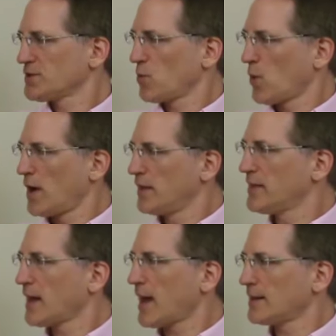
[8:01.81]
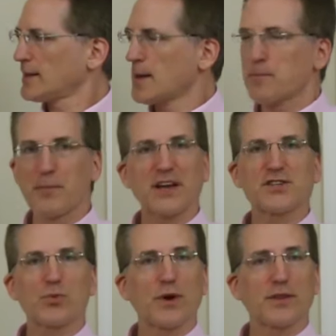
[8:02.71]
is the one that
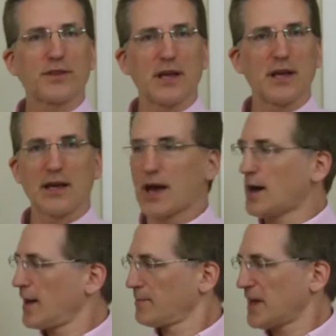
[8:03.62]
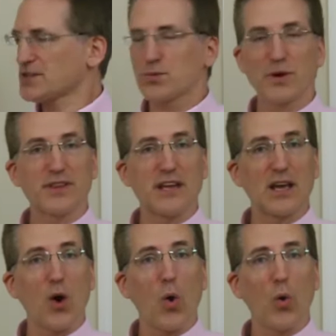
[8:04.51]
mixed with the, and messed with
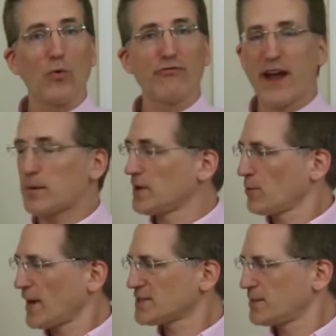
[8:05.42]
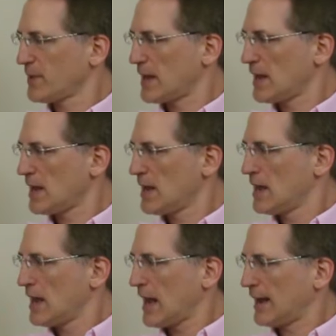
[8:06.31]
the old family recipe
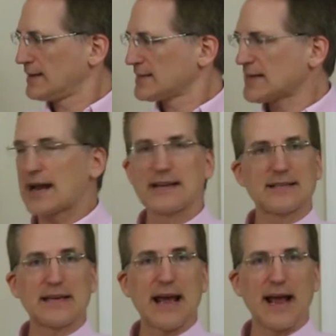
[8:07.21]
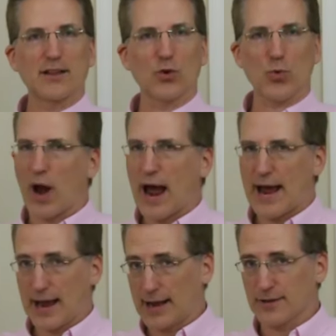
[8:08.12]
and decided to yank the
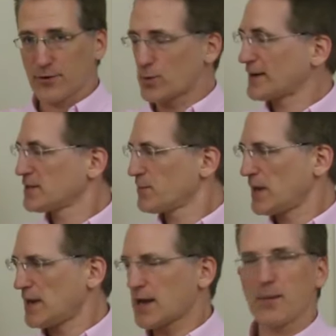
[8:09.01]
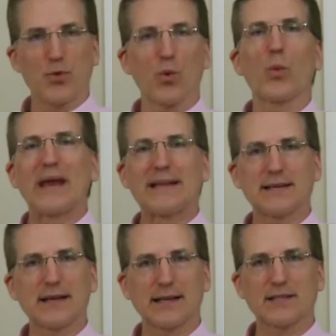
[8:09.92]
rye out of the recipe and put wheat
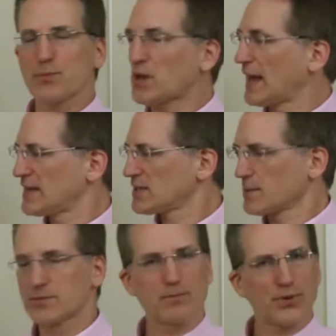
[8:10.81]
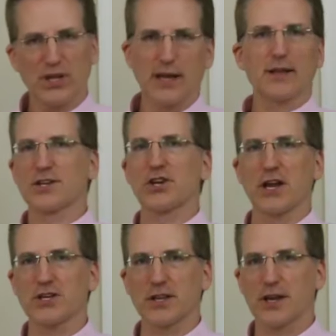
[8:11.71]
in its place, completely
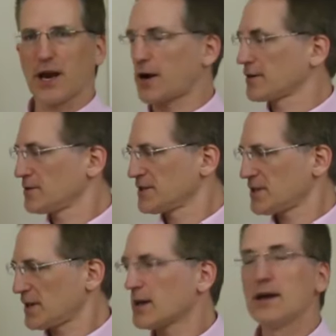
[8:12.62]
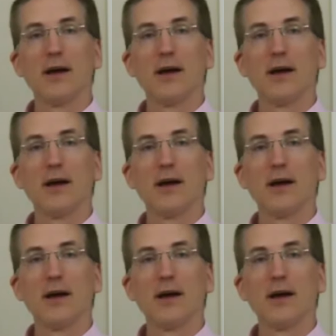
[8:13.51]
changing the characteristic